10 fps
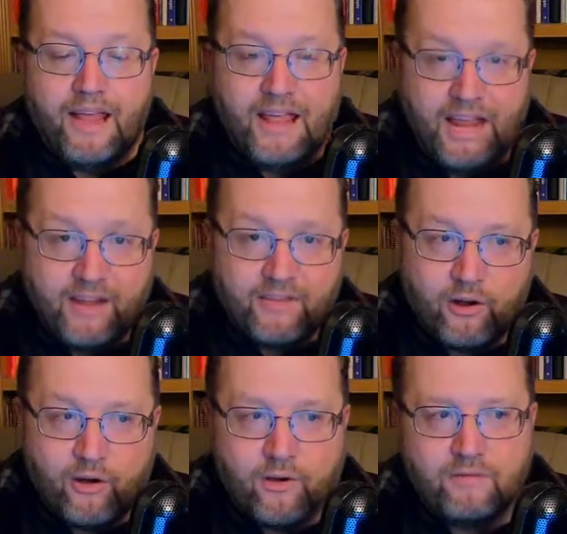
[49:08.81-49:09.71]
and
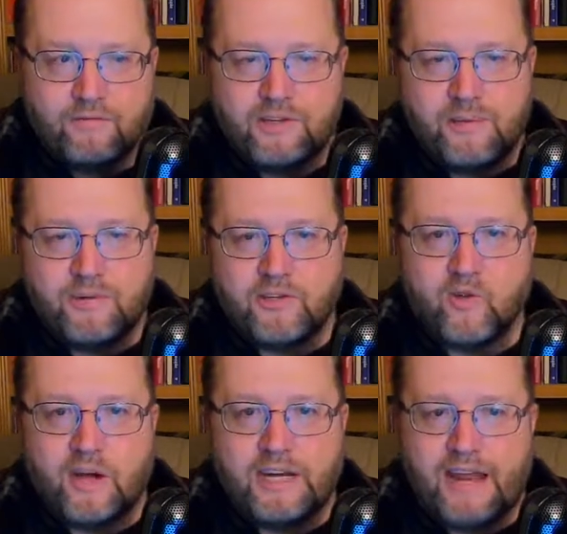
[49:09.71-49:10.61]
they're
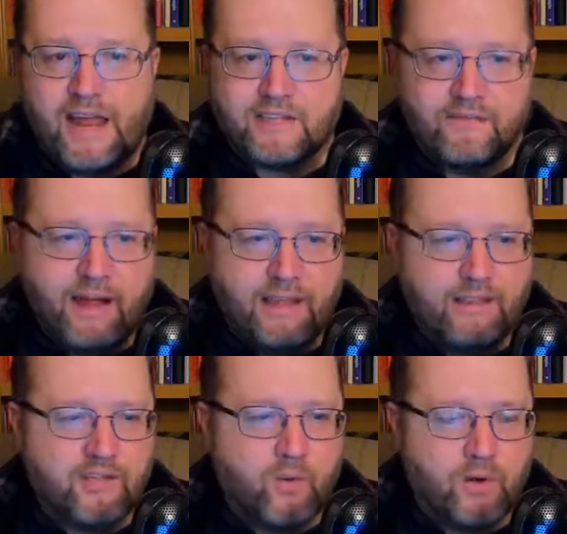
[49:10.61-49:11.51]
demonstrating acts of
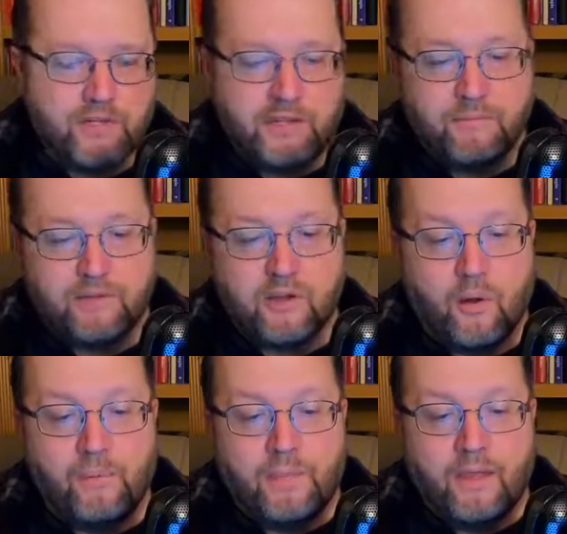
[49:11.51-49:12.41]
violence towards them. So,